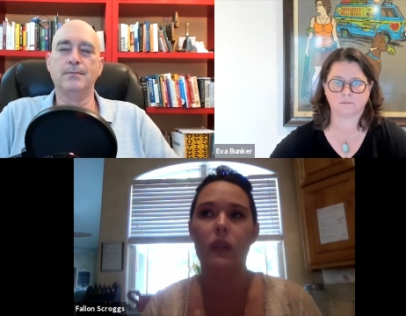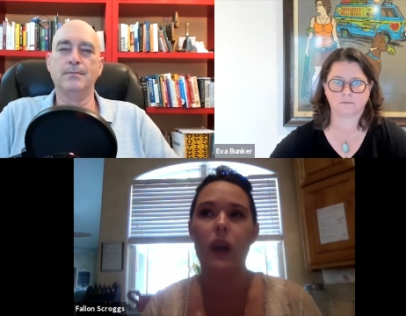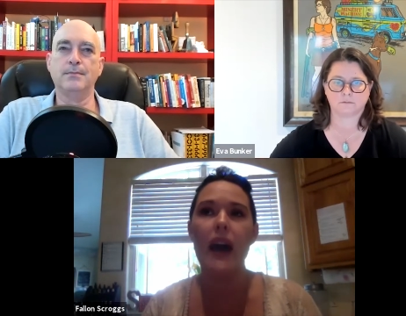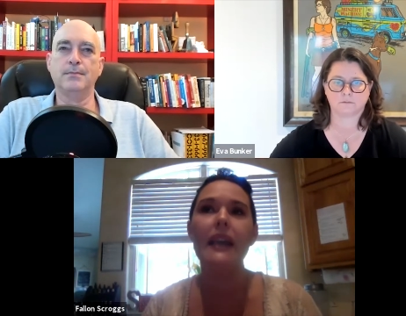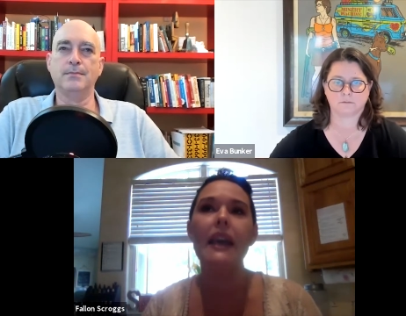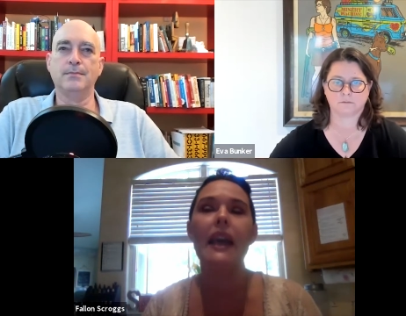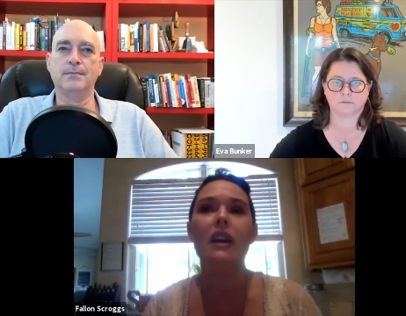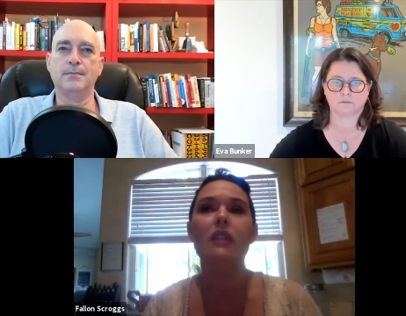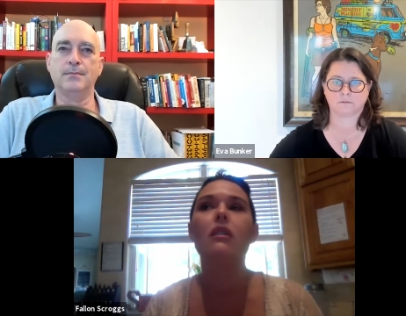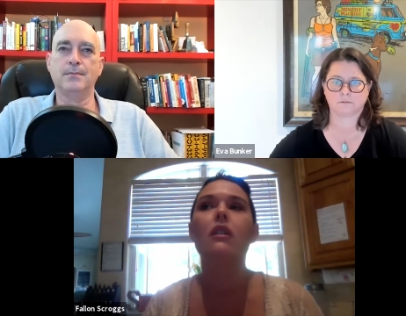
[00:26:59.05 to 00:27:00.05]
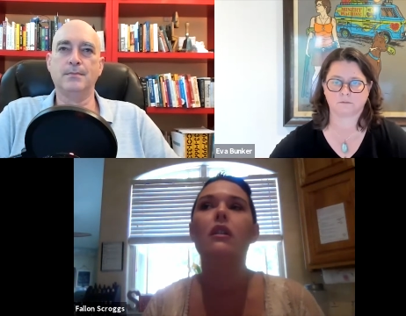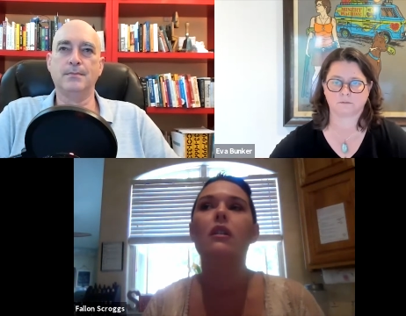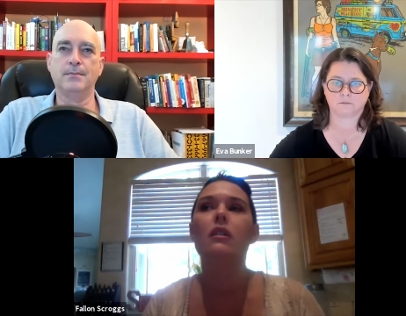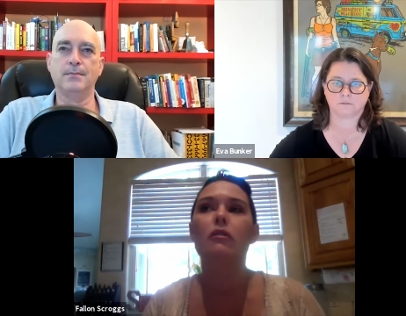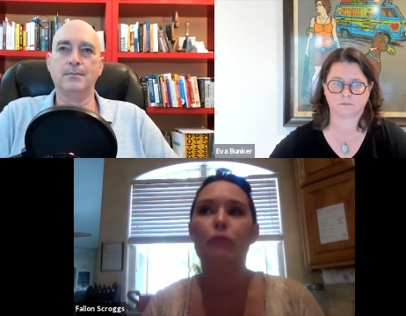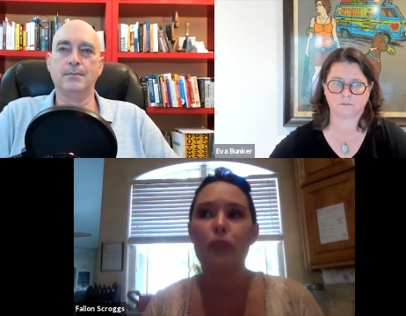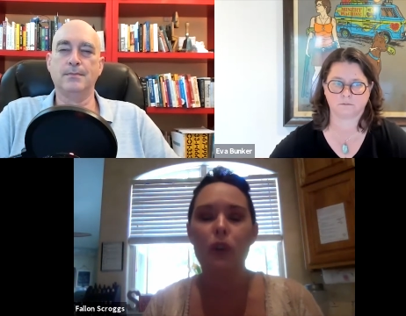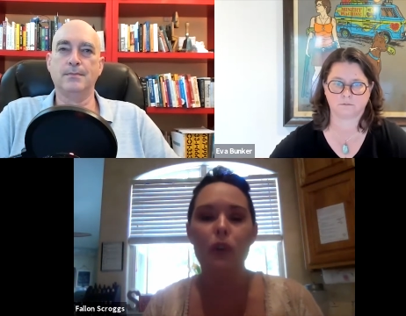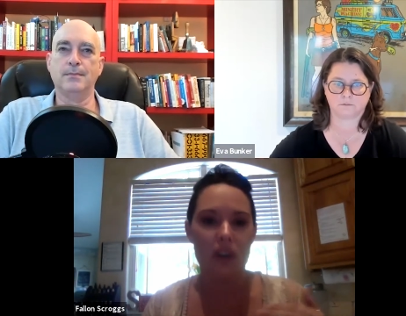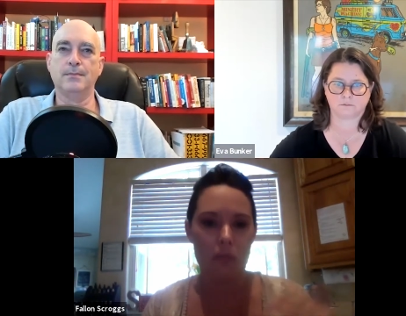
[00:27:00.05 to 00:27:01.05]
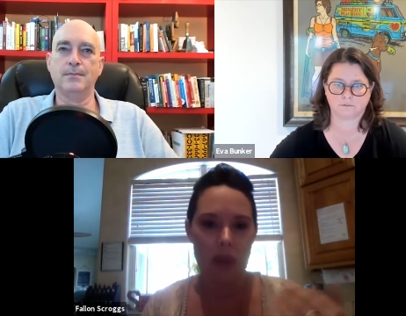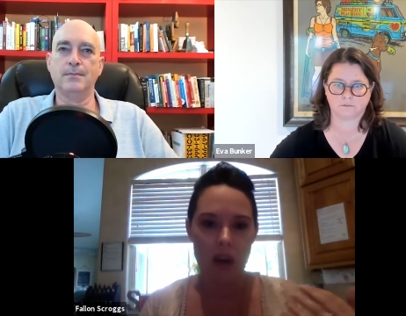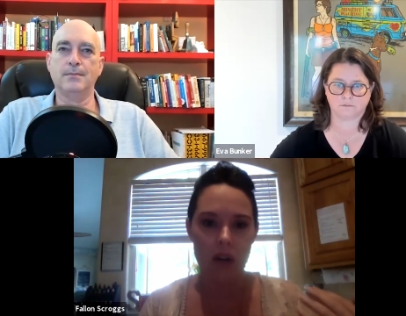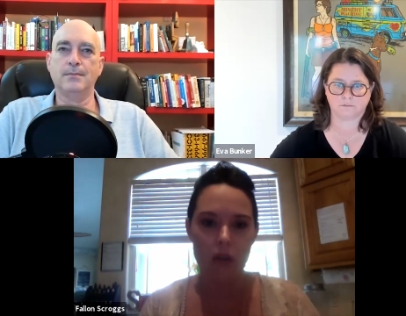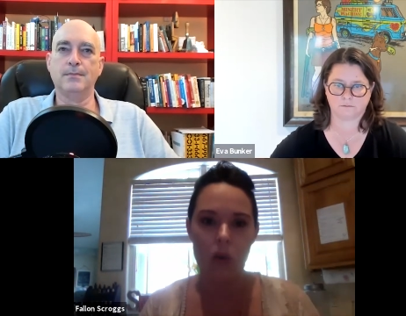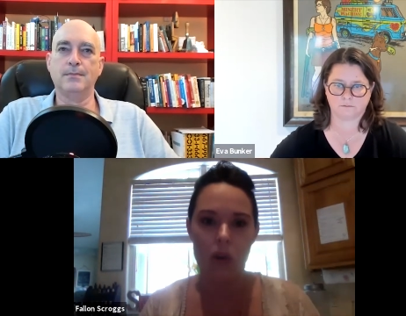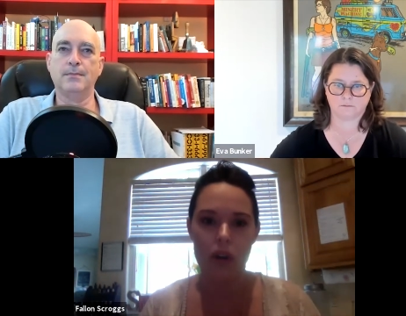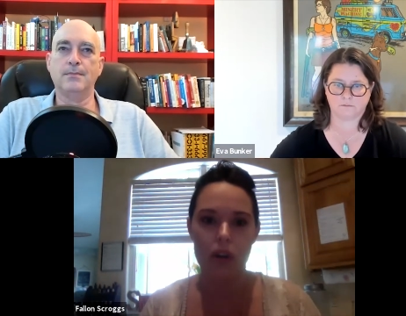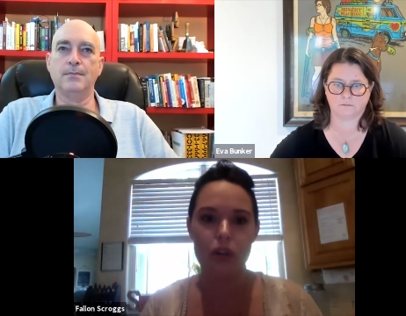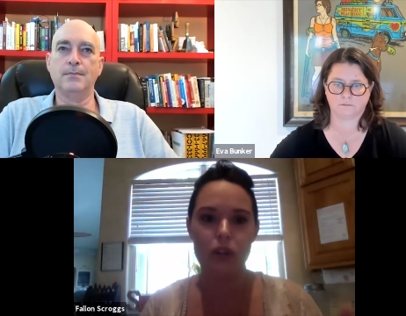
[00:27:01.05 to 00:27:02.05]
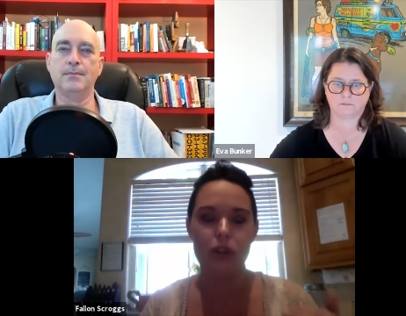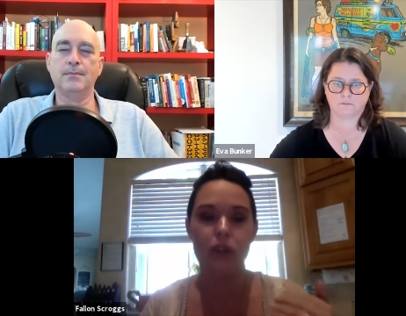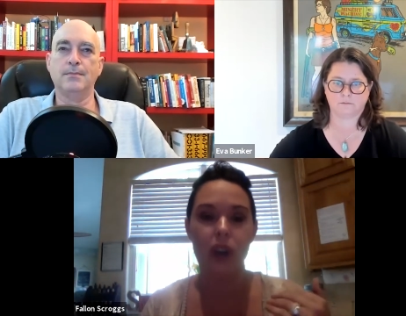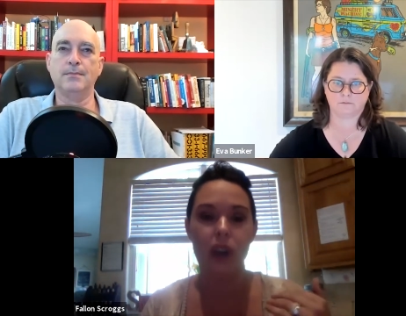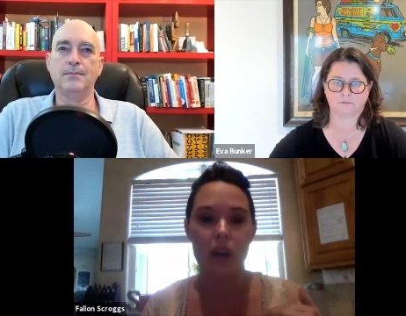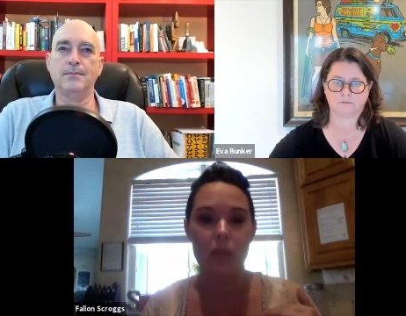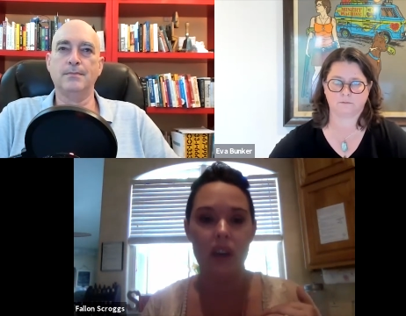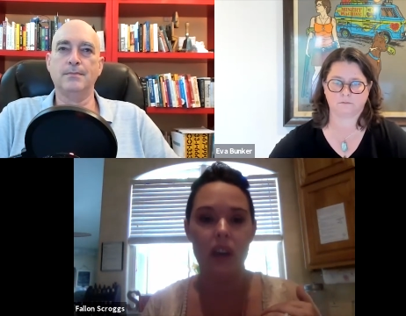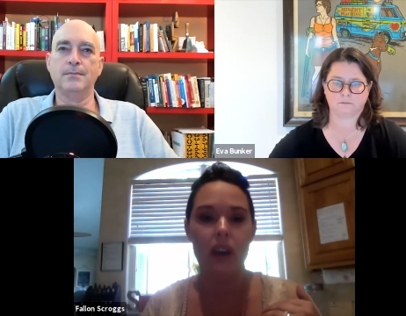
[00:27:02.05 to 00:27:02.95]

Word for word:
Speaker 1: I can't fill the amount of orders that come in.